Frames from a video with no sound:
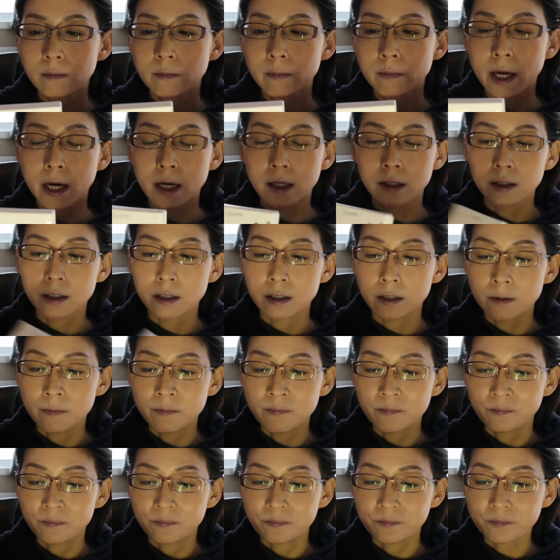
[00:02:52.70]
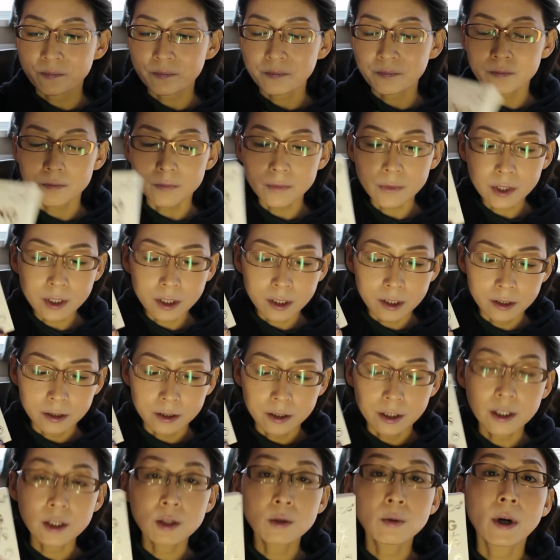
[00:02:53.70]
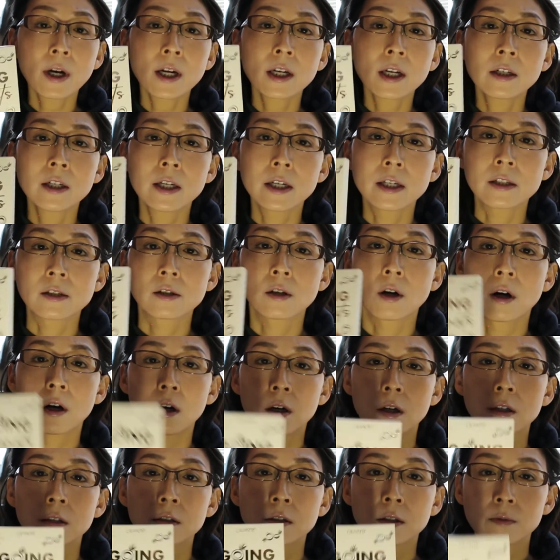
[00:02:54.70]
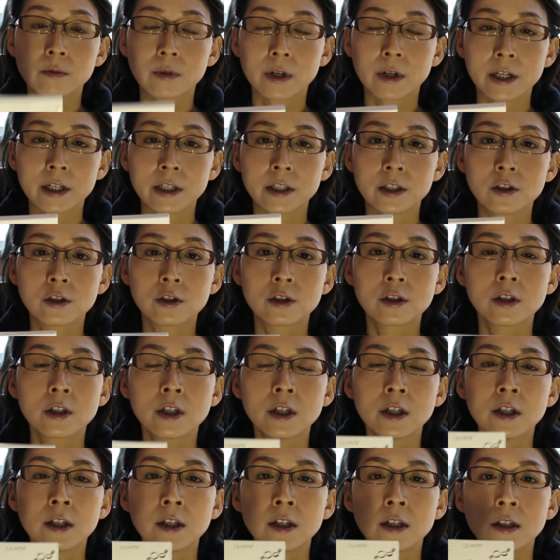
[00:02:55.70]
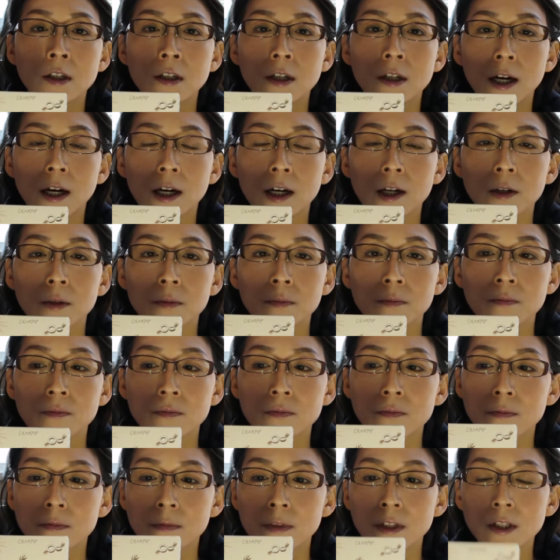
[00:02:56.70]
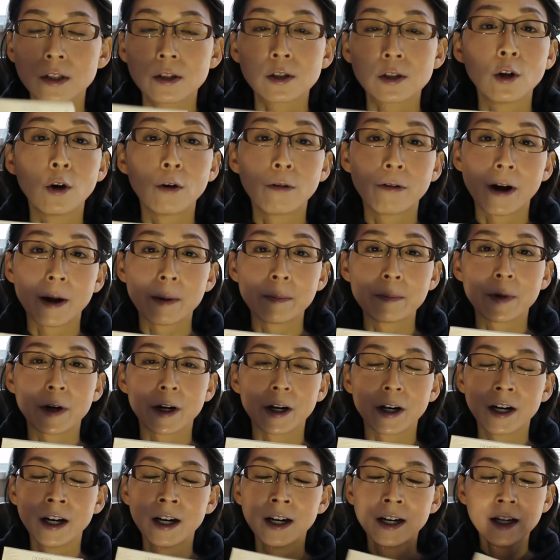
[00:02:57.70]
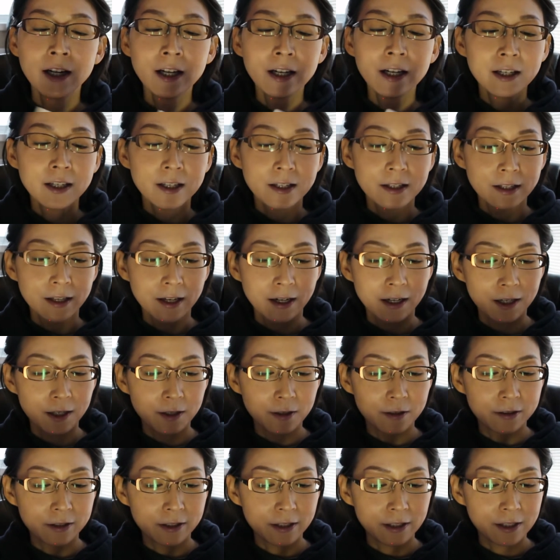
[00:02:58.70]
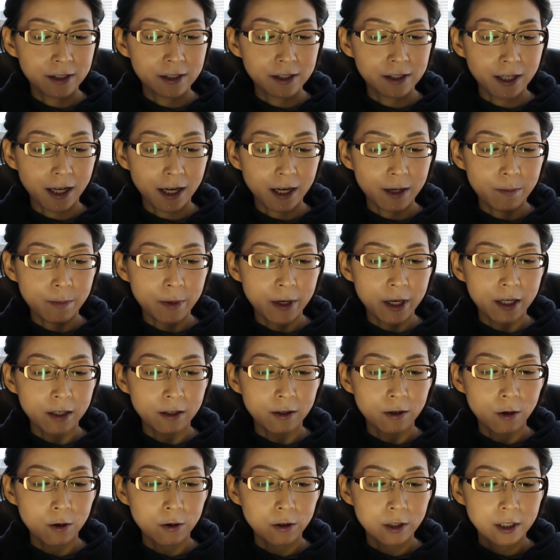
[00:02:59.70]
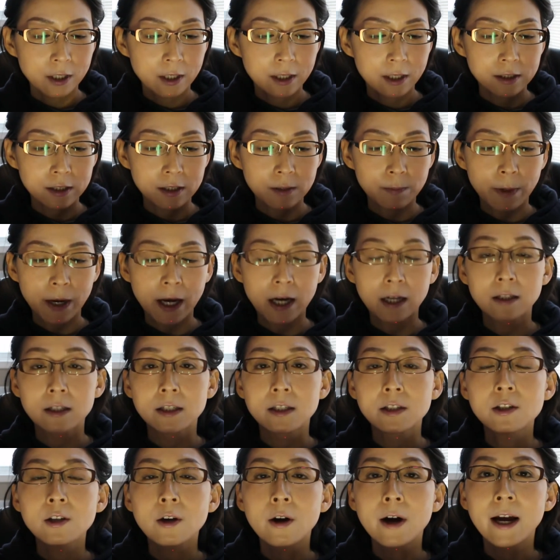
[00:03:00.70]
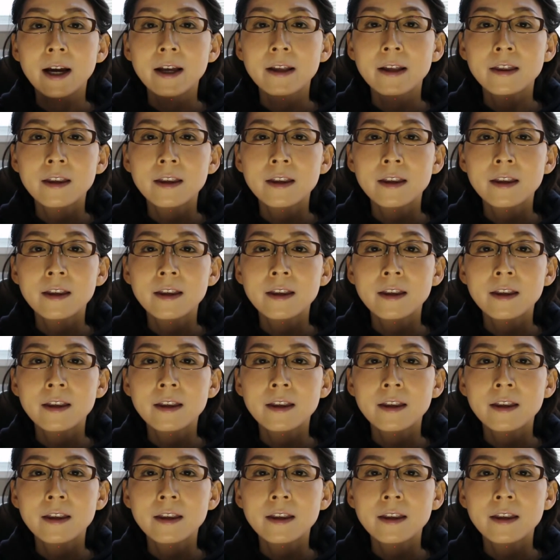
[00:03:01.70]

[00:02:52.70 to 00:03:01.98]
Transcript: palette. This one is all the rage this November, this 9-pan coconuts palette. So I